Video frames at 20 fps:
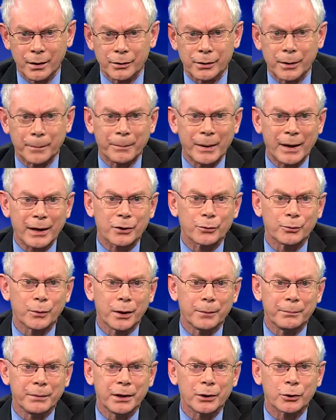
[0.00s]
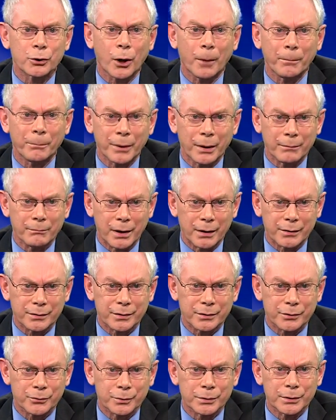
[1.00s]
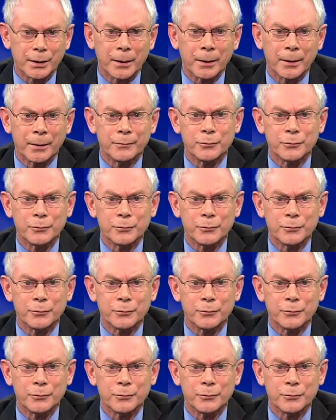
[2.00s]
The pact will be complemented with a